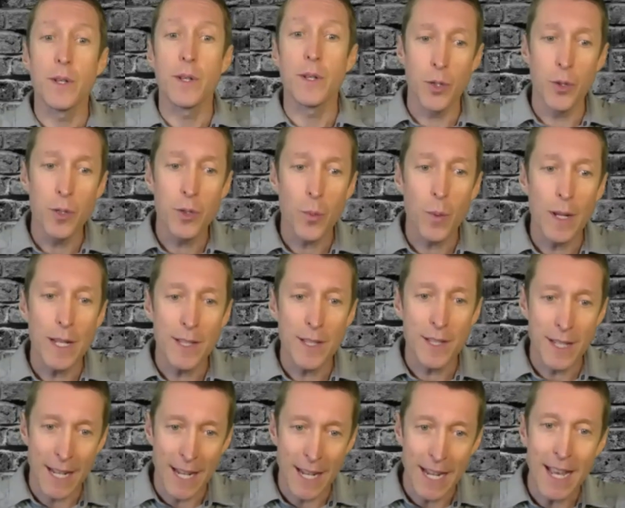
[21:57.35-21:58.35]
as we
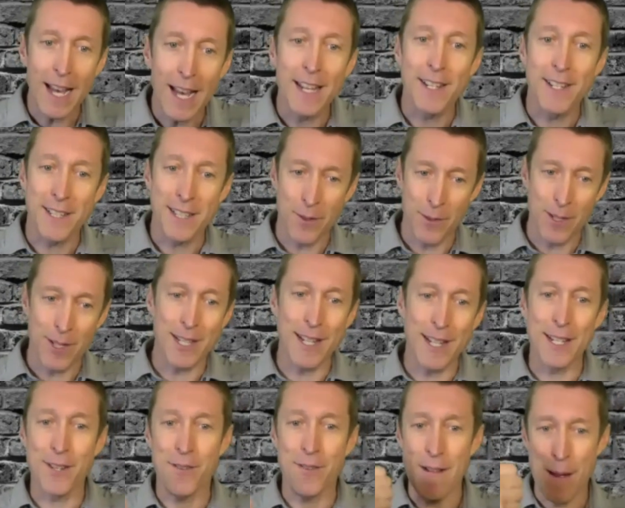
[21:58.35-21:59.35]
see, I can see we're starting
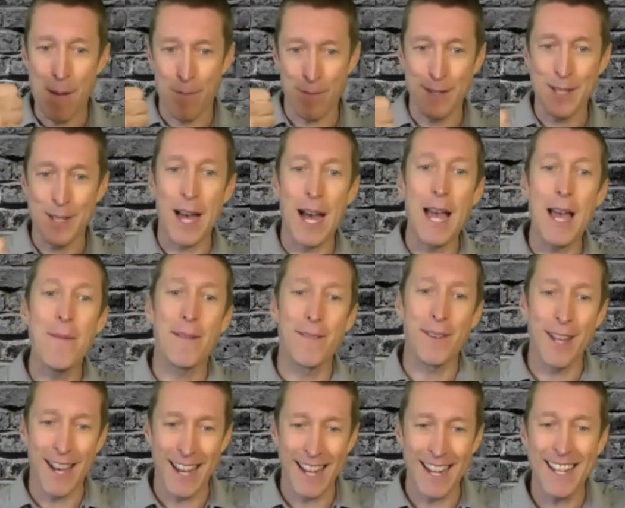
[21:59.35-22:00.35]
to wrap for time. I've
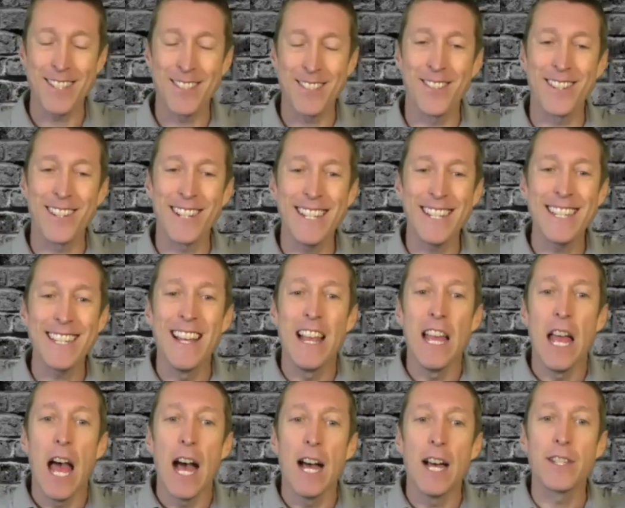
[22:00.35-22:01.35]
got it, it's all good.
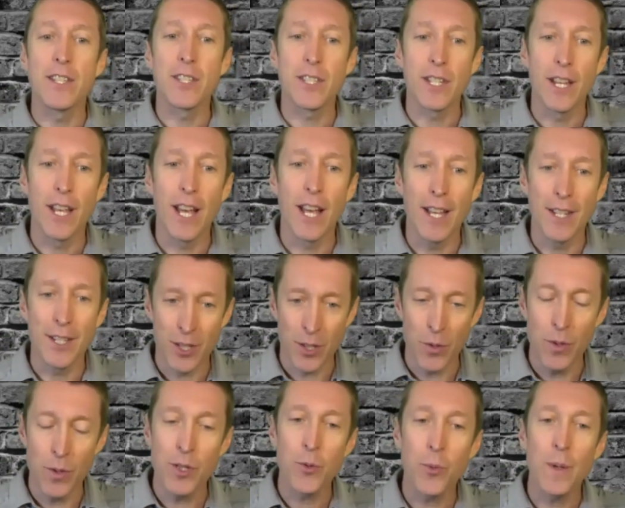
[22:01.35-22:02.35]
As soon
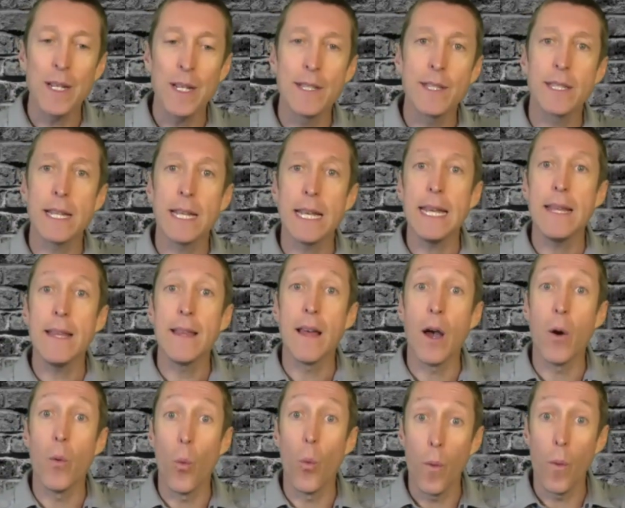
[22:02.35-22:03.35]
as we see
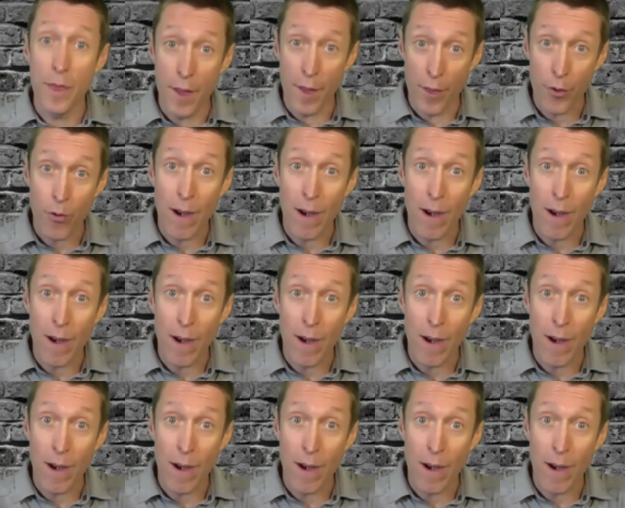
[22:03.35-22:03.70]
the threat